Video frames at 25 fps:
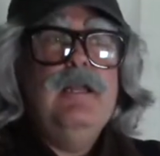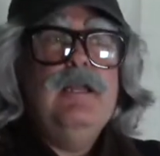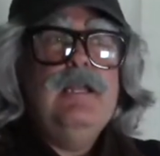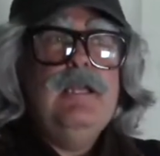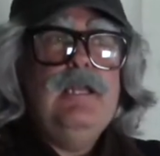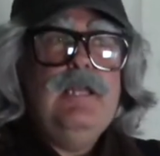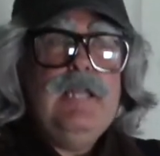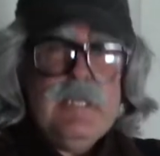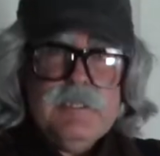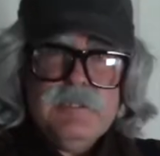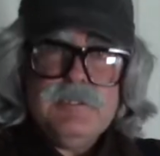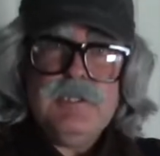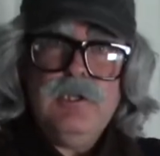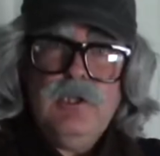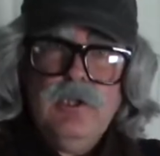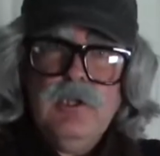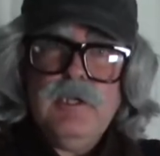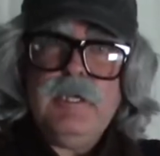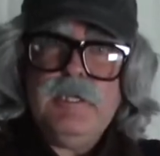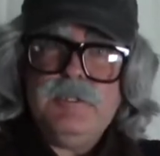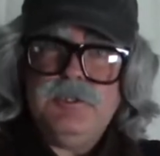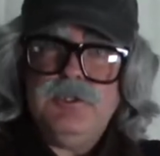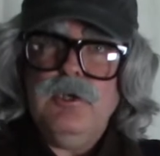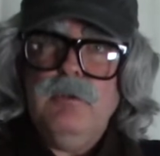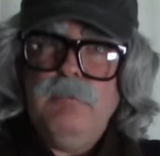let's
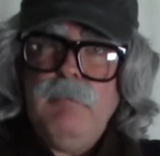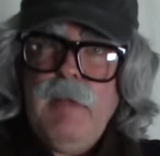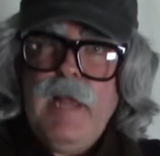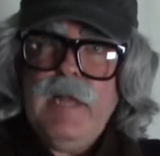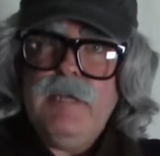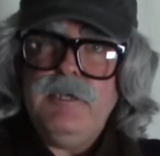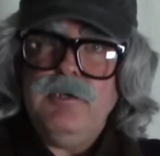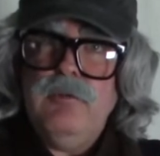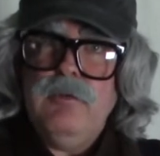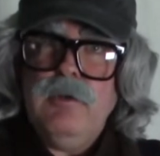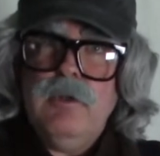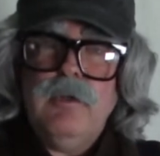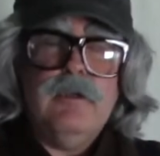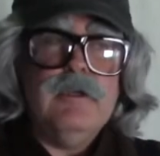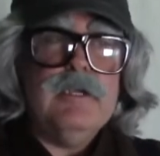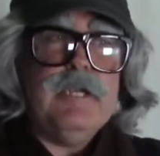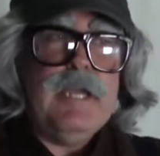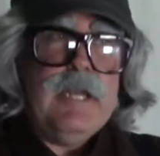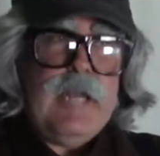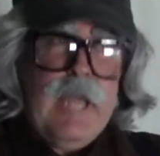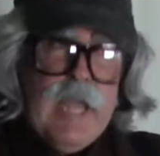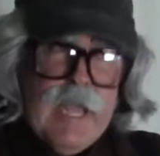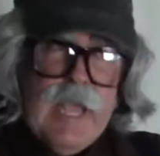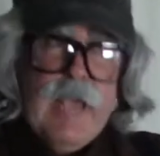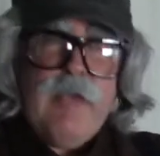look at your manual.
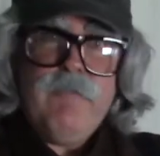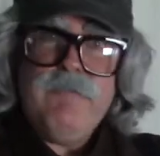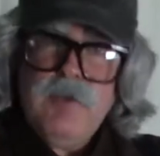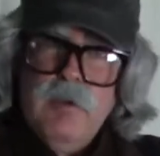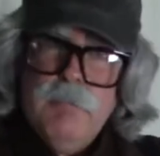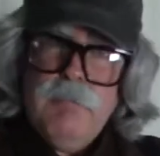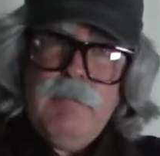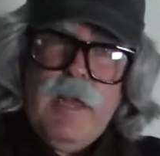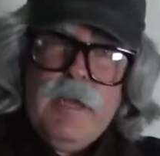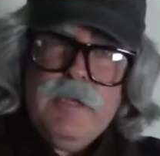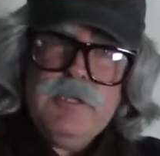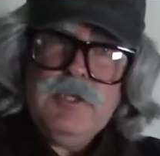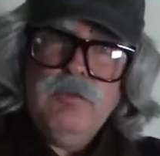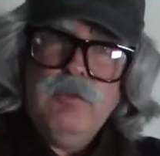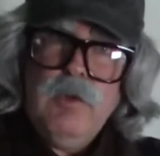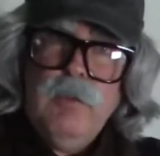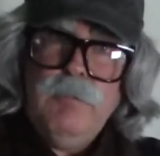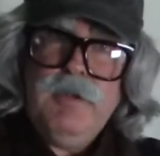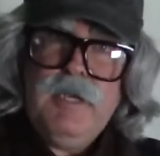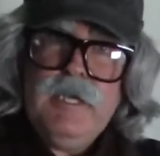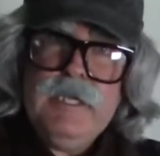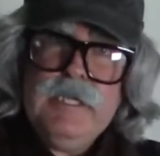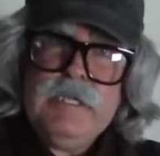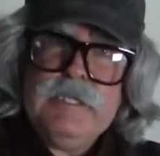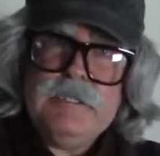Can I have your manual,
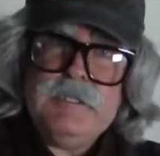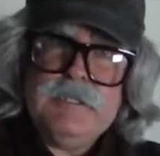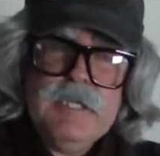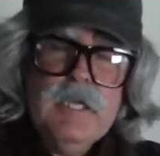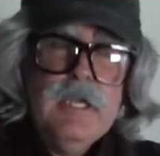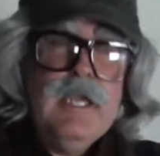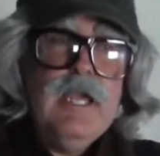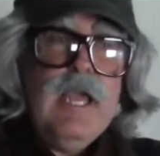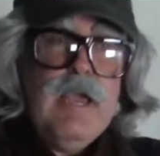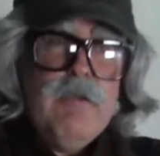please?